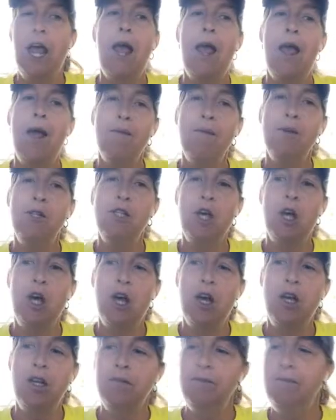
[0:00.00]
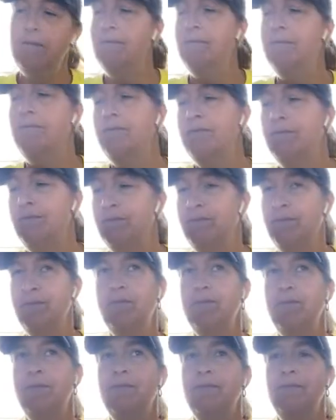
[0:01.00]
Amazon,
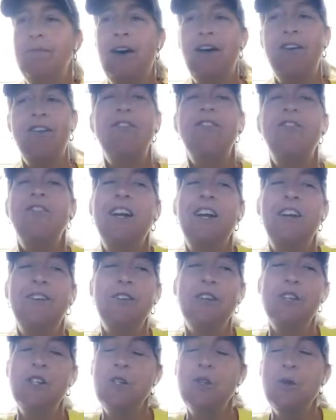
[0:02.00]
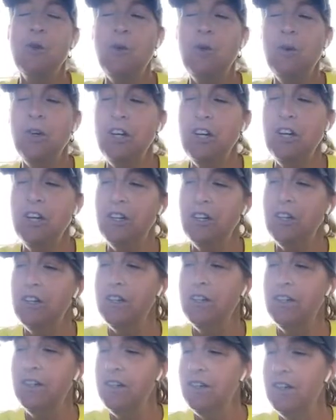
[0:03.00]
my favorite store
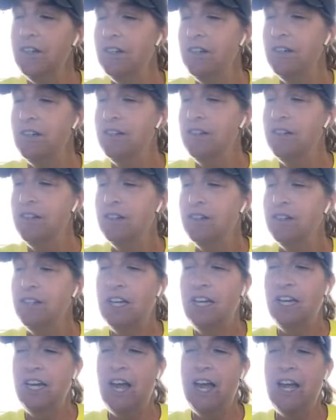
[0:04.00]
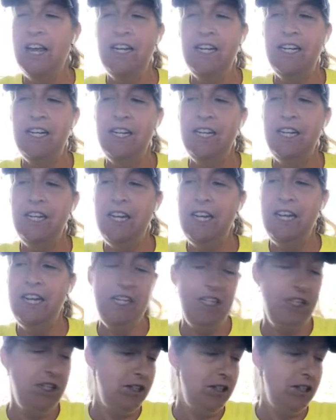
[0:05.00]
that I need
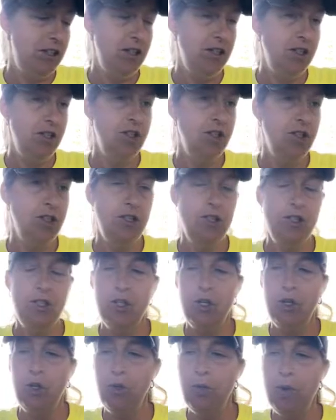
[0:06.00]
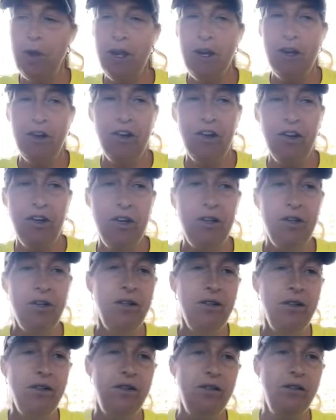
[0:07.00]
to do better.
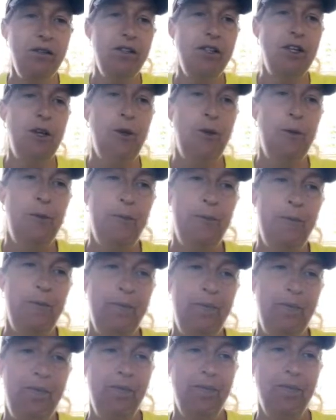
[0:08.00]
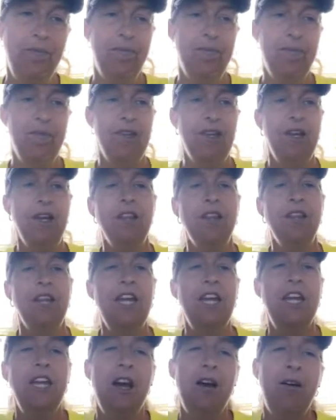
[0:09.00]
So
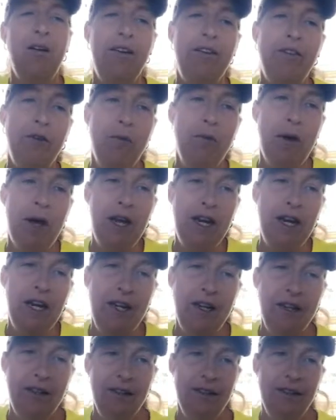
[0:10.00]
thank y'all, everybody.